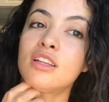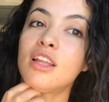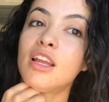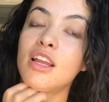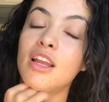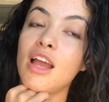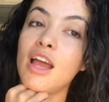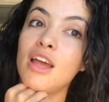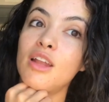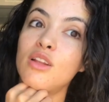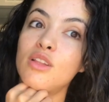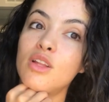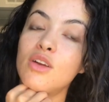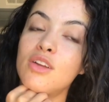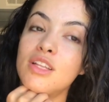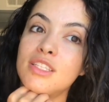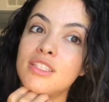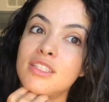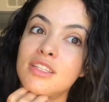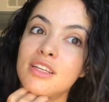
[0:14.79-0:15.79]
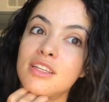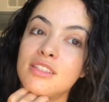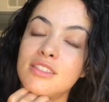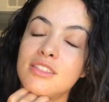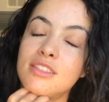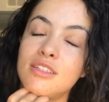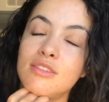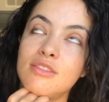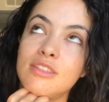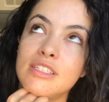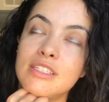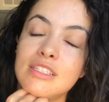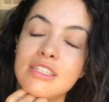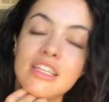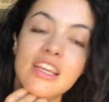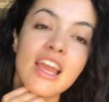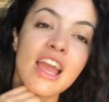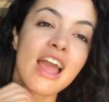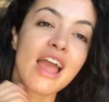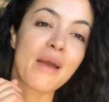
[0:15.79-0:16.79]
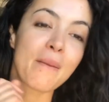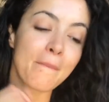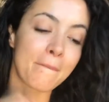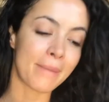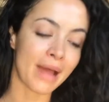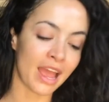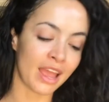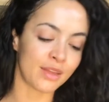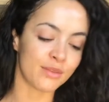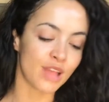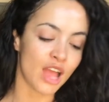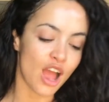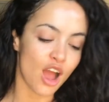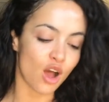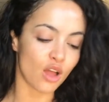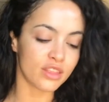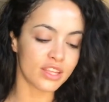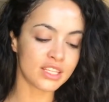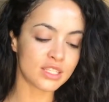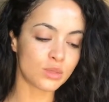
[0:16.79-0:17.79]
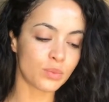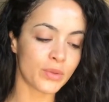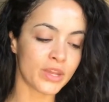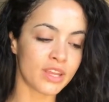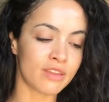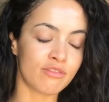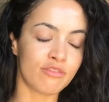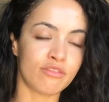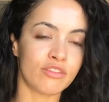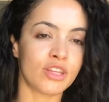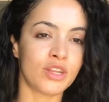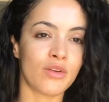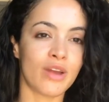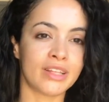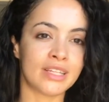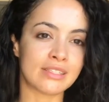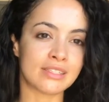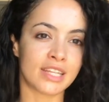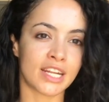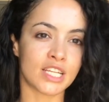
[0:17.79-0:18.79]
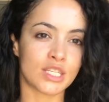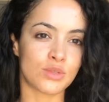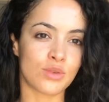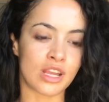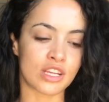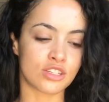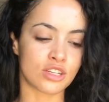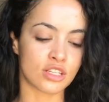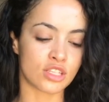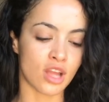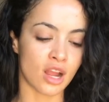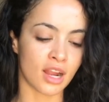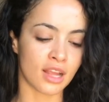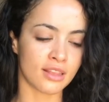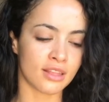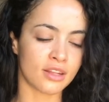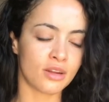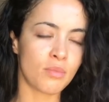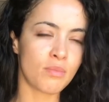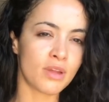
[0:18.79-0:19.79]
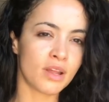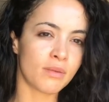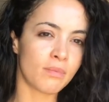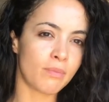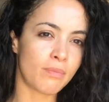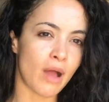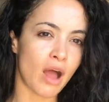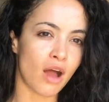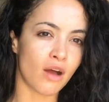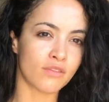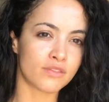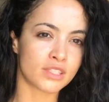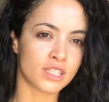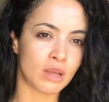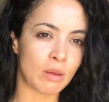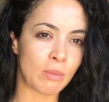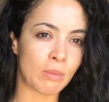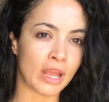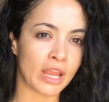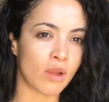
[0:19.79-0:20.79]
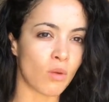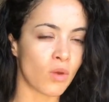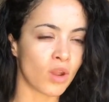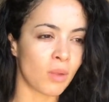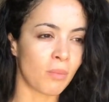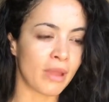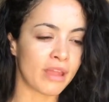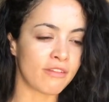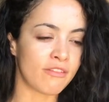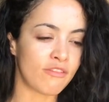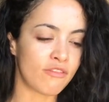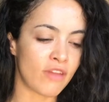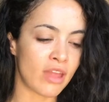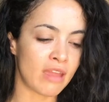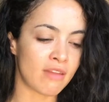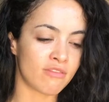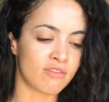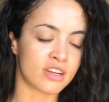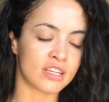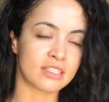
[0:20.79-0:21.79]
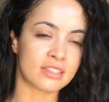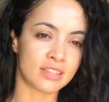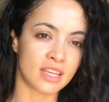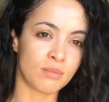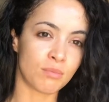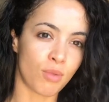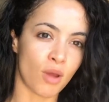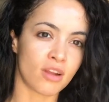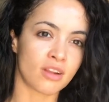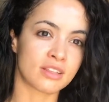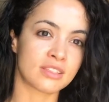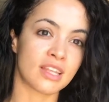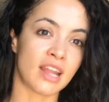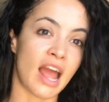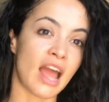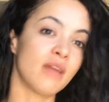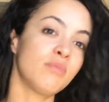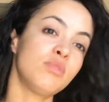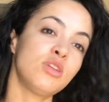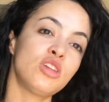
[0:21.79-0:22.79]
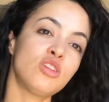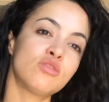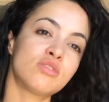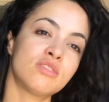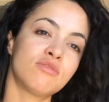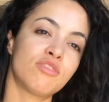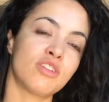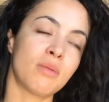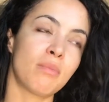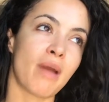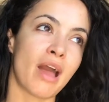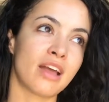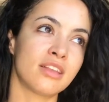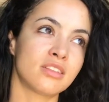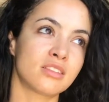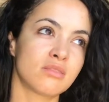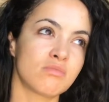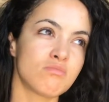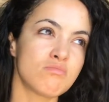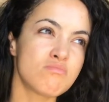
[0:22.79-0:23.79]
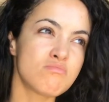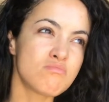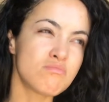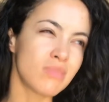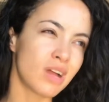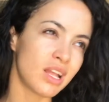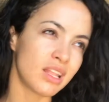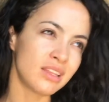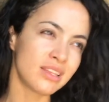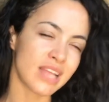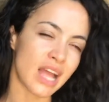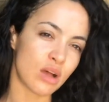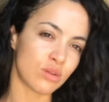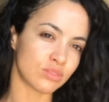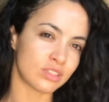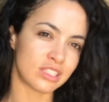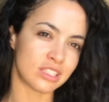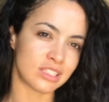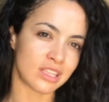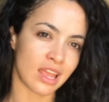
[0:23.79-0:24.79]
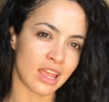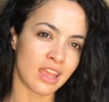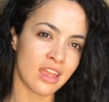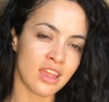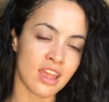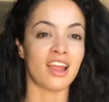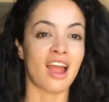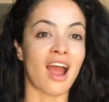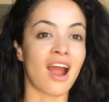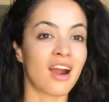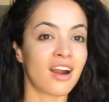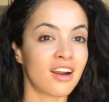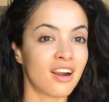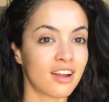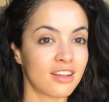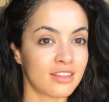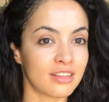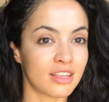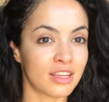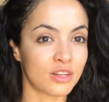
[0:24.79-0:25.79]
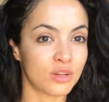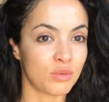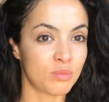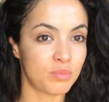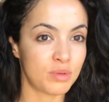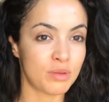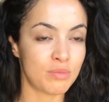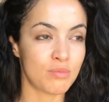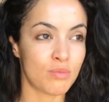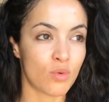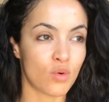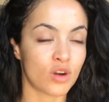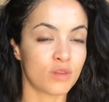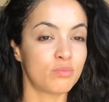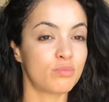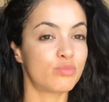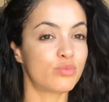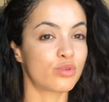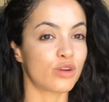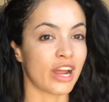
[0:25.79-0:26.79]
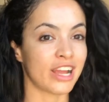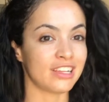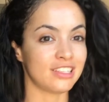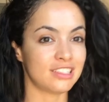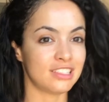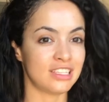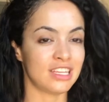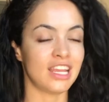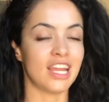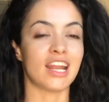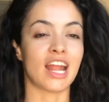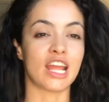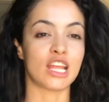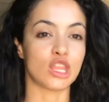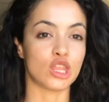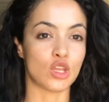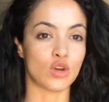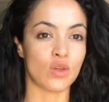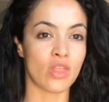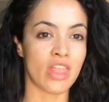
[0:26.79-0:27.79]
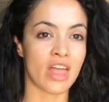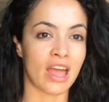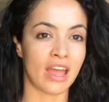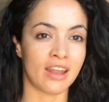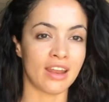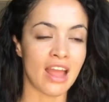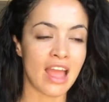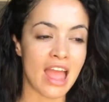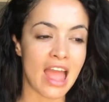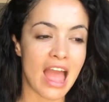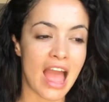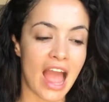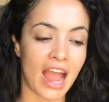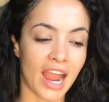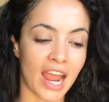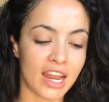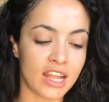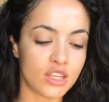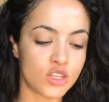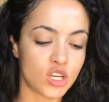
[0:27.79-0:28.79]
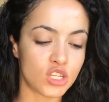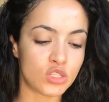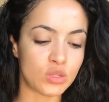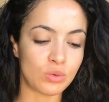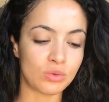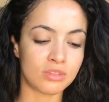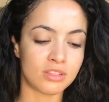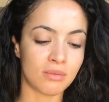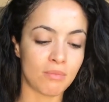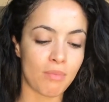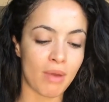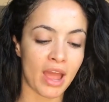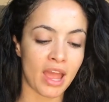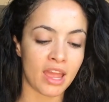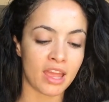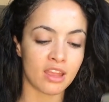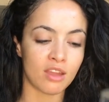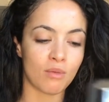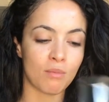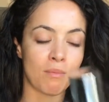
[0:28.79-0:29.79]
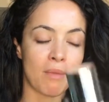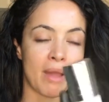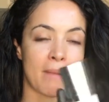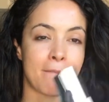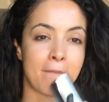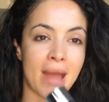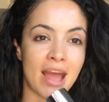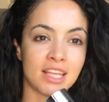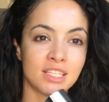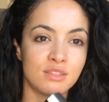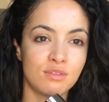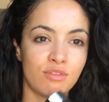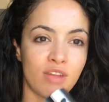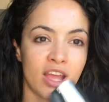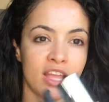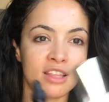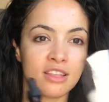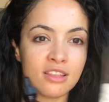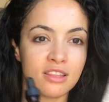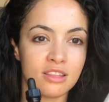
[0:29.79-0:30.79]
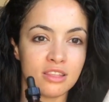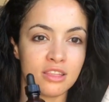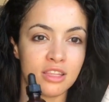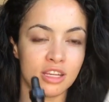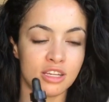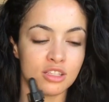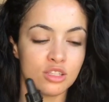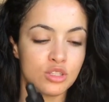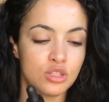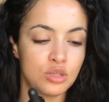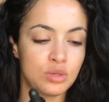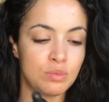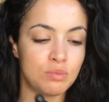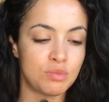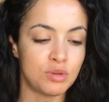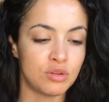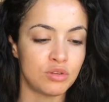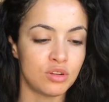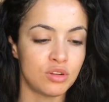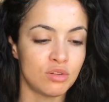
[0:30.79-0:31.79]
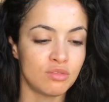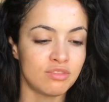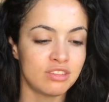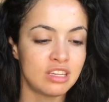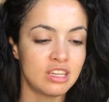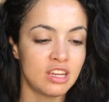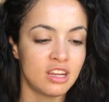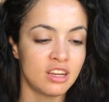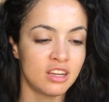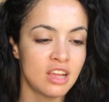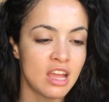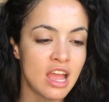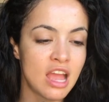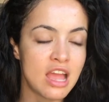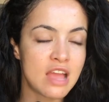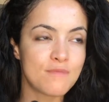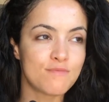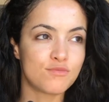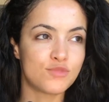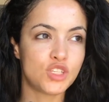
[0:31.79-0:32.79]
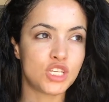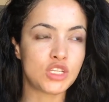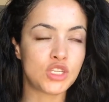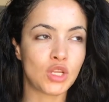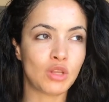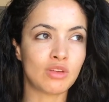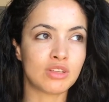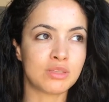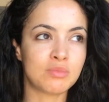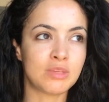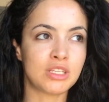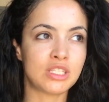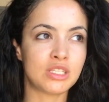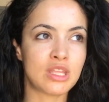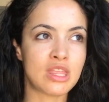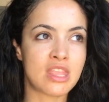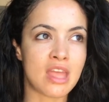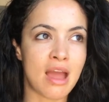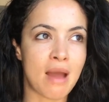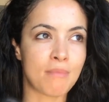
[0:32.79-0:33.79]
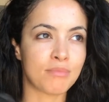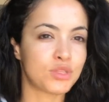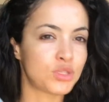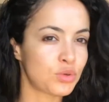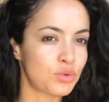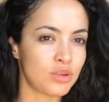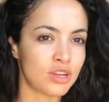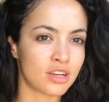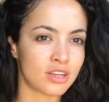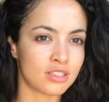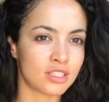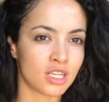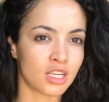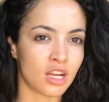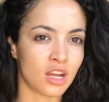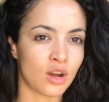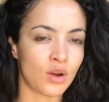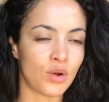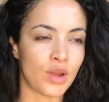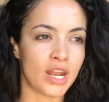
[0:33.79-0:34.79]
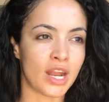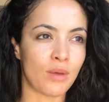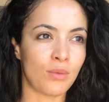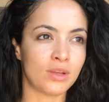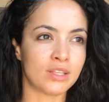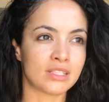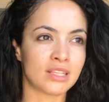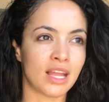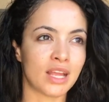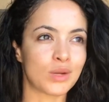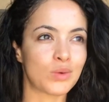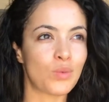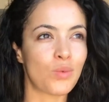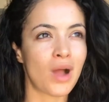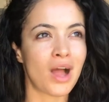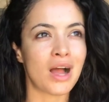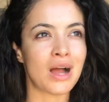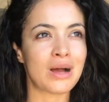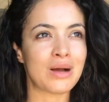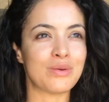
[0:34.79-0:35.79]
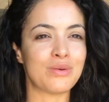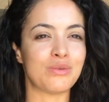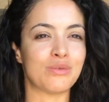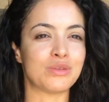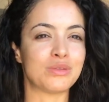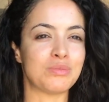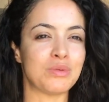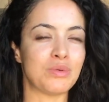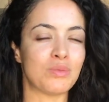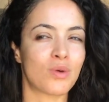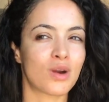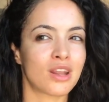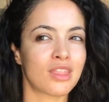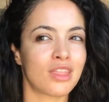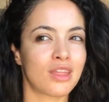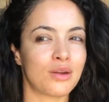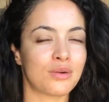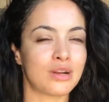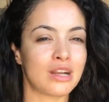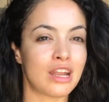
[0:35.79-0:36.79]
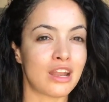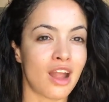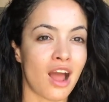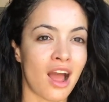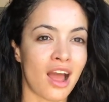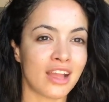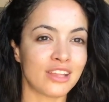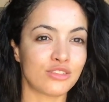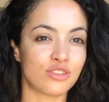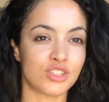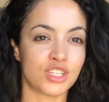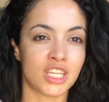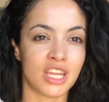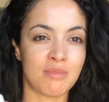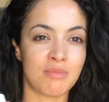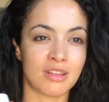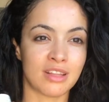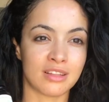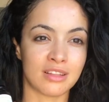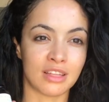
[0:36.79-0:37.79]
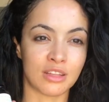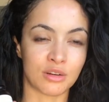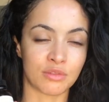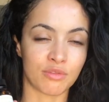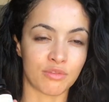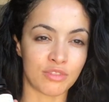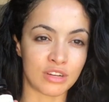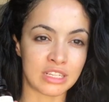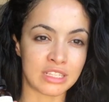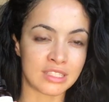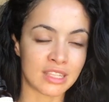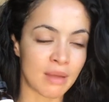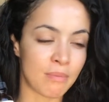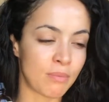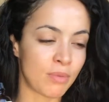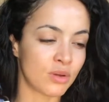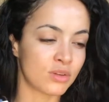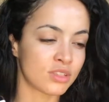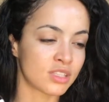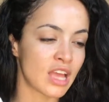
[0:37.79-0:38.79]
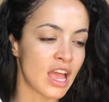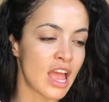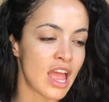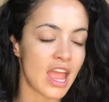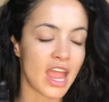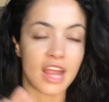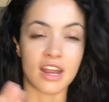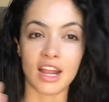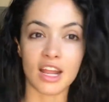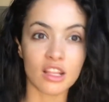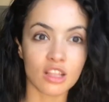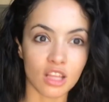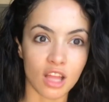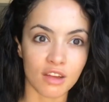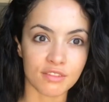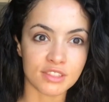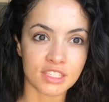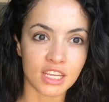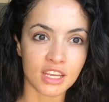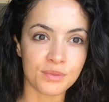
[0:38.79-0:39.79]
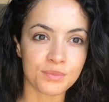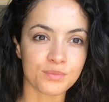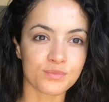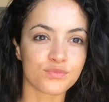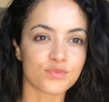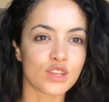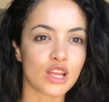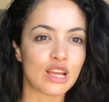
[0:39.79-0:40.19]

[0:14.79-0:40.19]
Like, I don't know what's this, seriously. But on this week's video, I decided to actually talk a little bit of some, like, one of my favorite skin products that I've been using for the past month, I would say. They are a little bit more pricey, and I know that I got introduced by my best friend. There's two beauty over here. She introduced me to them 2 years ago, and I was like, wow, it must be worth it or not. So she gave me, like, little free samples, and I loved it.